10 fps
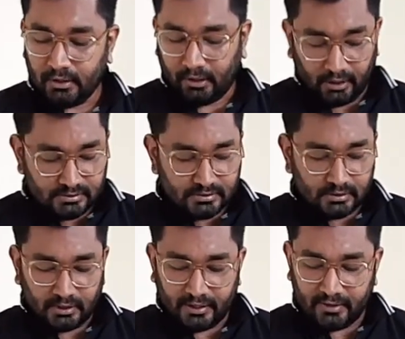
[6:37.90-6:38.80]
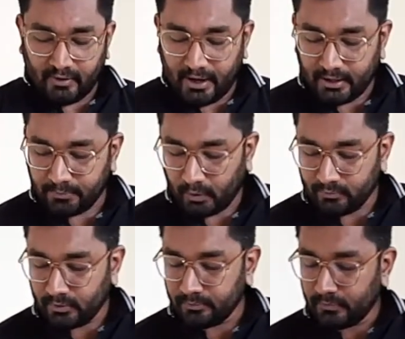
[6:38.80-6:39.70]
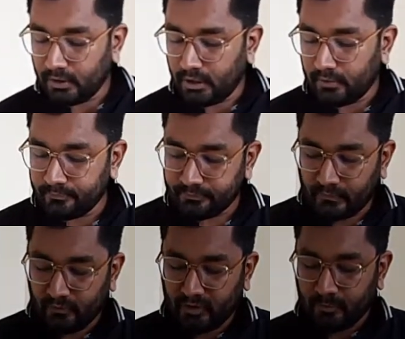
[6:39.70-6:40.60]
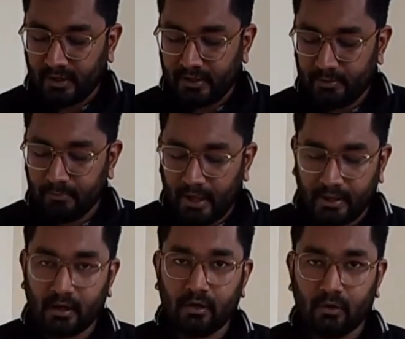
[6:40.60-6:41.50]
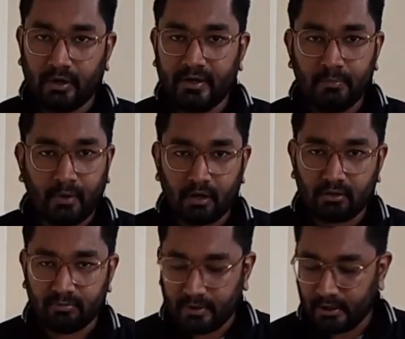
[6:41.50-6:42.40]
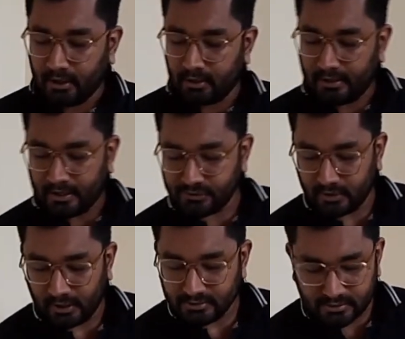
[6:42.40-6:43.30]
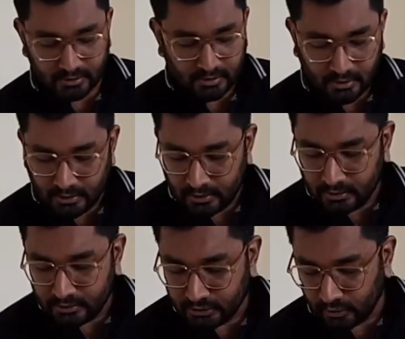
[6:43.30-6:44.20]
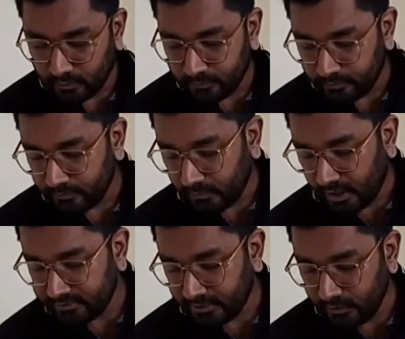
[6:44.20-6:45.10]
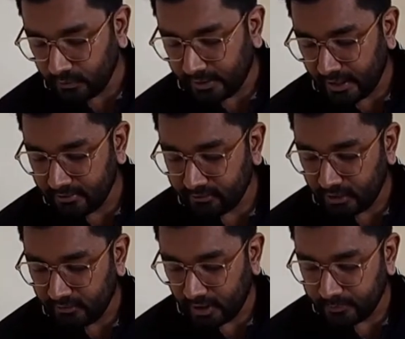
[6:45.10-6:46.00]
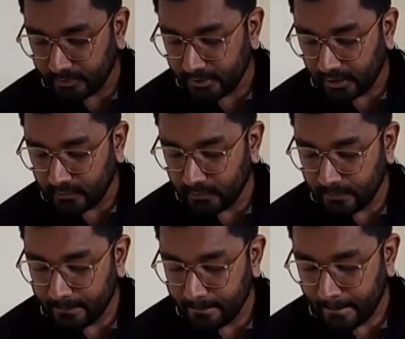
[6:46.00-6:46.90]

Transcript: rust. I never had a problem with my barrel or any part of my gun catching rust. So after you carefully wipe it down,